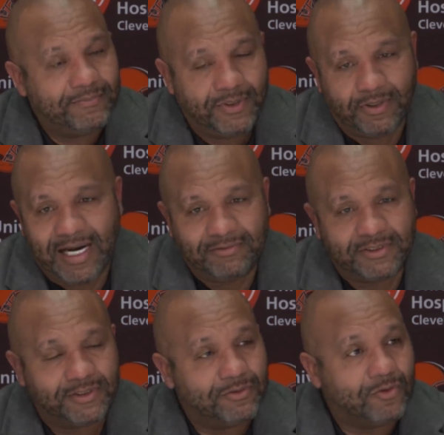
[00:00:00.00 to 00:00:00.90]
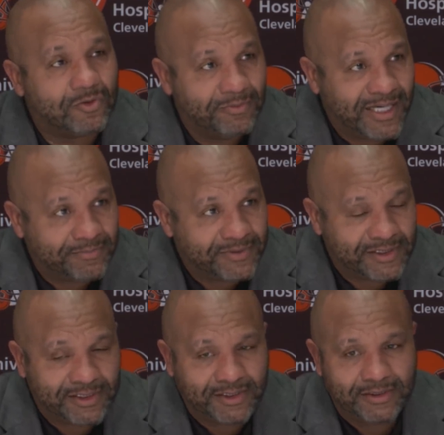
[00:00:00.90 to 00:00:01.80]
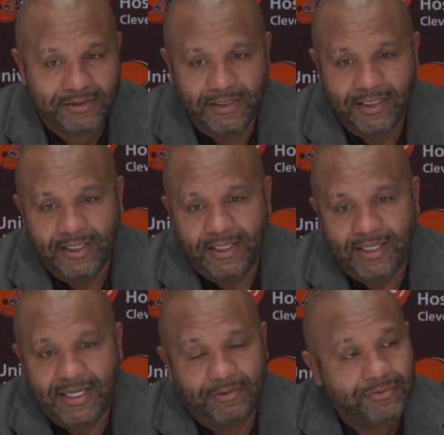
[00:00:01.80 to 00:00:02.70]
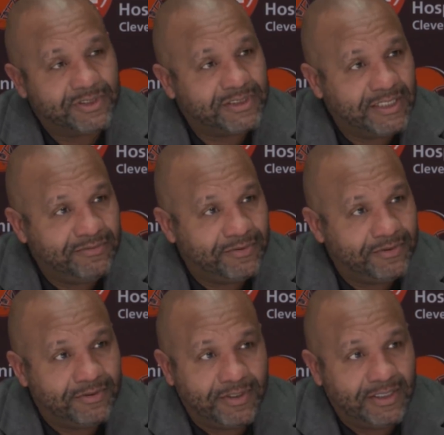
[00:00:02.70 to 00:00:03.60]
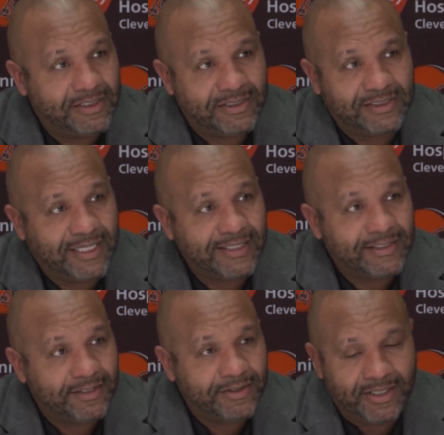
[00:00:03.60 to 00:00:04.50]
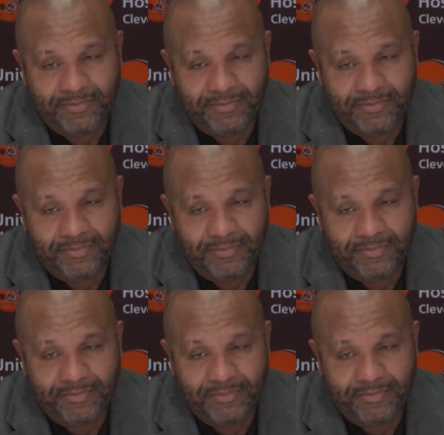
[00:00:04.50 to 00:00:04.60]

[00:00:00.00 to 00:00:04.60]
You know, obviously the quarterback position at receiver and in the secondary.